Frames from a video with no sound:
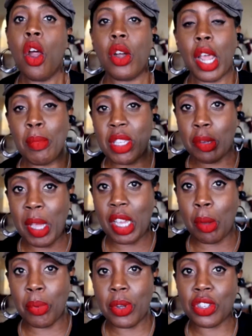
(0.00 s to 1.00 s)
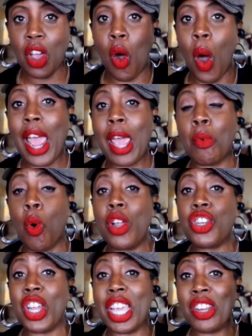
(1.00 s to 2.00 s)
Her name is Tamieka Briscoe. I am going
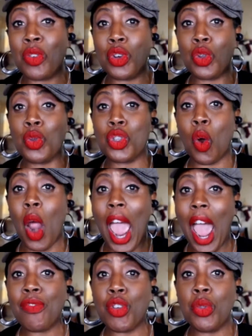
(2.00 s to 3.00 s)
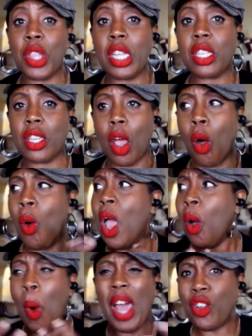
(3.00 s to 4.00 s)
to introduce her after this. So
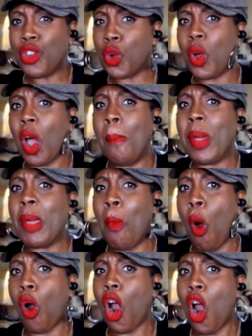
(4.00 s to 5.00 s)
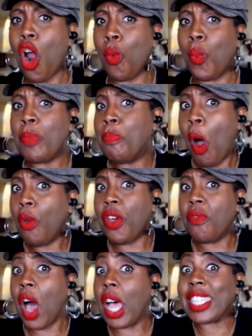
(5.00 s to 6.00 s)
why don't you come Be More Herb with both of
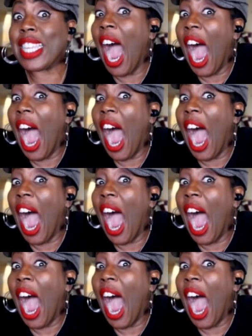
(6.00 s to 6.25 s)
us?